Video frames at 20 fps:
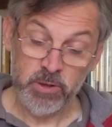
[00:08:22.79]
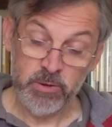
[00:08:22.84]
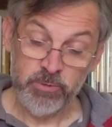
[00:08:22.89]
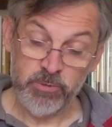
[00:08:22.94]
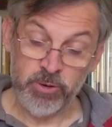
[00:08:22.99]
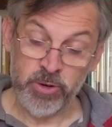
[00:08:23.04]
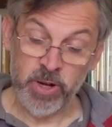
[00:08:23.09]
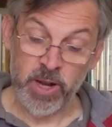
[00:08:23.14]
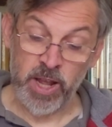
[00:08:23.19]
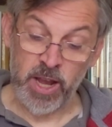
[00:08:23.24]

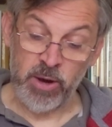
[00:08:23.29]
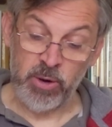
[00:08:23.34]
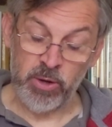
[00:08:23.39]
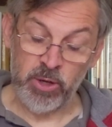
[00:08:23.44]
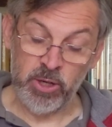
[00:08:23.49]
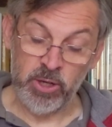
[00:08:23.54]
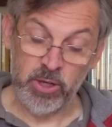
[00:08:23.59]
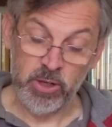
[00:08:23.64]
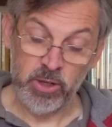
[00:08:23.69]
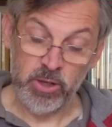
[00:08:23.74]
for an
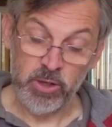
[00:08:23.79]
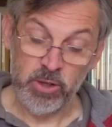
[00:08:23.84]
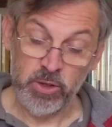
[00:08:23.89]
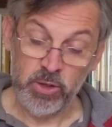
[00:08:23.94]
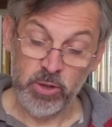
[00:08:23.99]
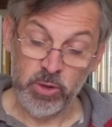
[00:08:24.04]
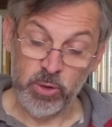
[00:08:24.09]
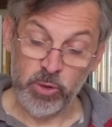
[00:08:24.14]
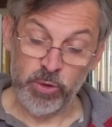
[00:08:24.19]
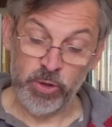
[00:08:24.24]
hour
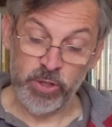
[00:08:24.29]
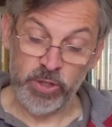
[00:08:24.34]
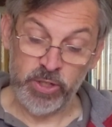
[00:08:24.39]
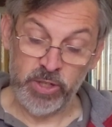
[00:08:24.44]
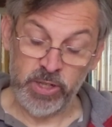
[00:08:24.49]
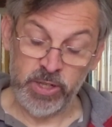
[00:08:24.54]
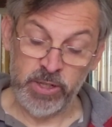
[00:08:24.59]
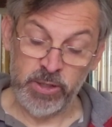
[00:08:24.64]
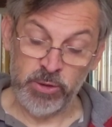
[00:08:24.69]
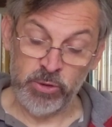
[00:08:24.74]
or a
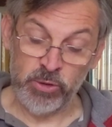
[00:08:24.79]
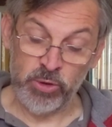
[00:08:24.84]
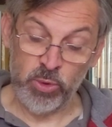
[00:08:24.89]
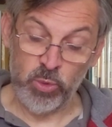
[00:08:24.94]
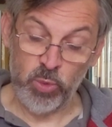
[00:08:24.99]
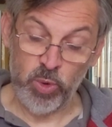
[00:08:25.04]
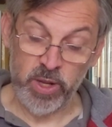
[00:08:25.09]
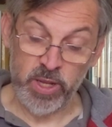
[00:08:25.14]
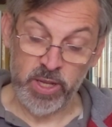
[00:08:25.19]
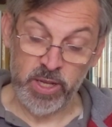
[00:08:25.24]
day or a
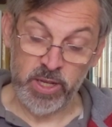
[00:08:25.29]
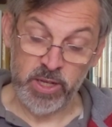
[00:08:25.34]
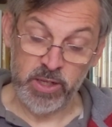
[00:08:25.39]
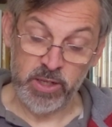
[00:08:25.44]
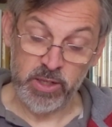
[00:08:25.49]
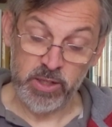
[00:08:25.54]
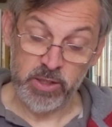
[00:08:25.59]
week.